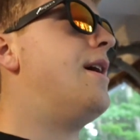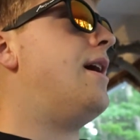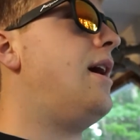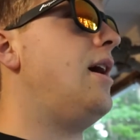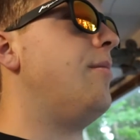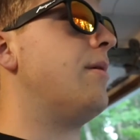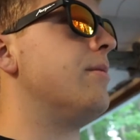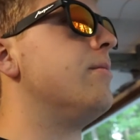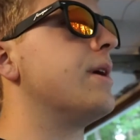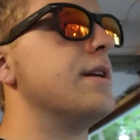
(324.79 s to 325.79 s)
I'm going
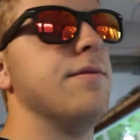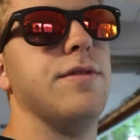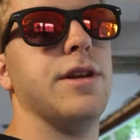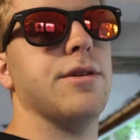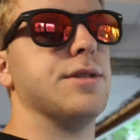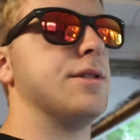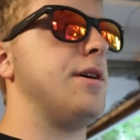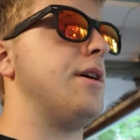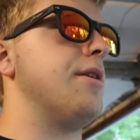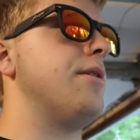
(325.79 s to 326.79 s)
to be making videos
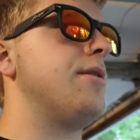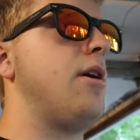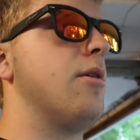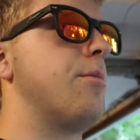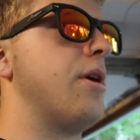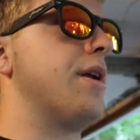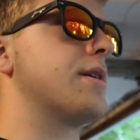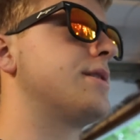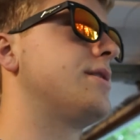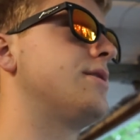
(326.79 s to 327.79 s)
on all the
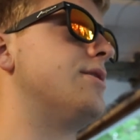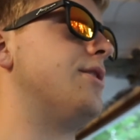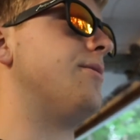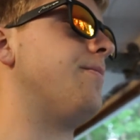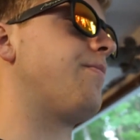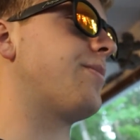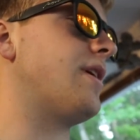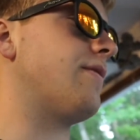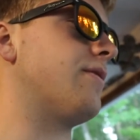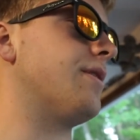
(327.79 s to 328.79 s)
products. So
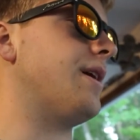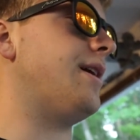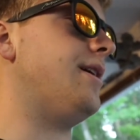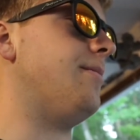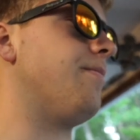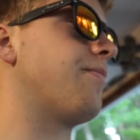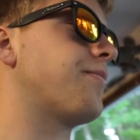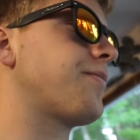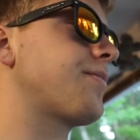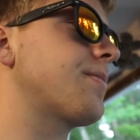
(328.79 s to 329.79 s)
definitely
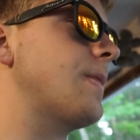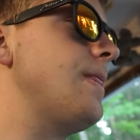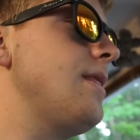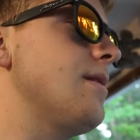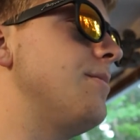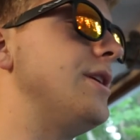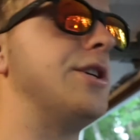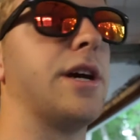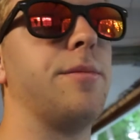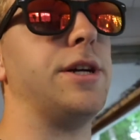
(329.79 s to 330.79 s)
be
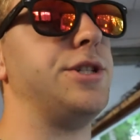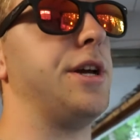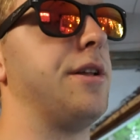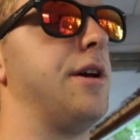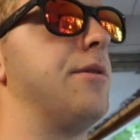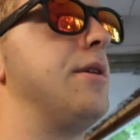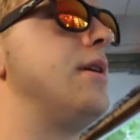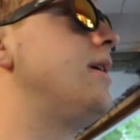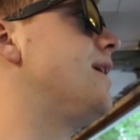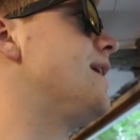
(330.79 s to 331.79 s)
checking my channel out.
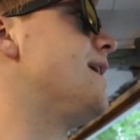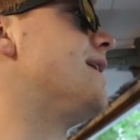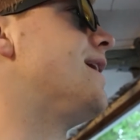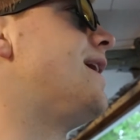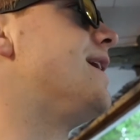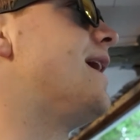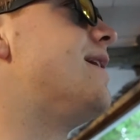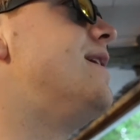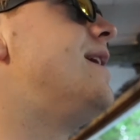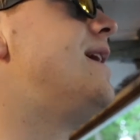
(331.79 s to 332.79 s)
And
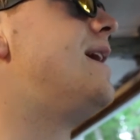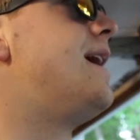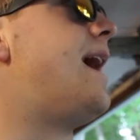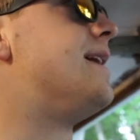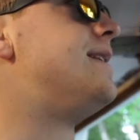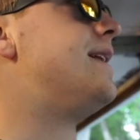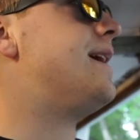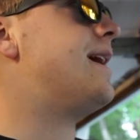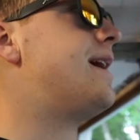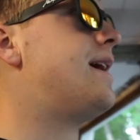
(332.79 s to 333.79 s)
yeah, I did
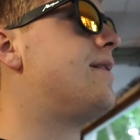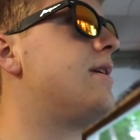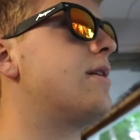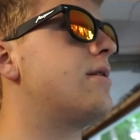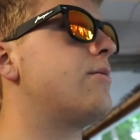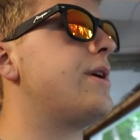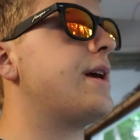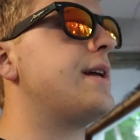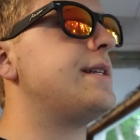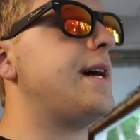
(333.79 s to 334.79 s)
a the other
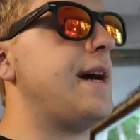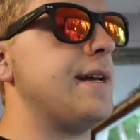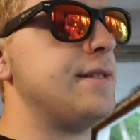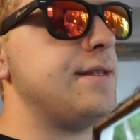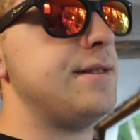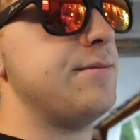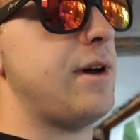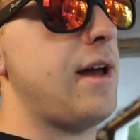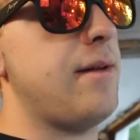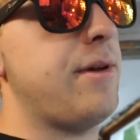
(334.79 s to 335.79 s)
weekend, I
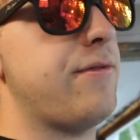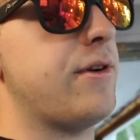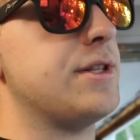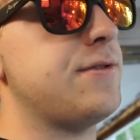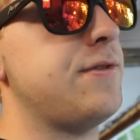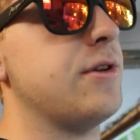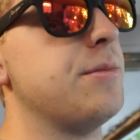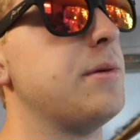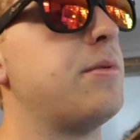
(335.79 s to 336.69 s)
had my friends film me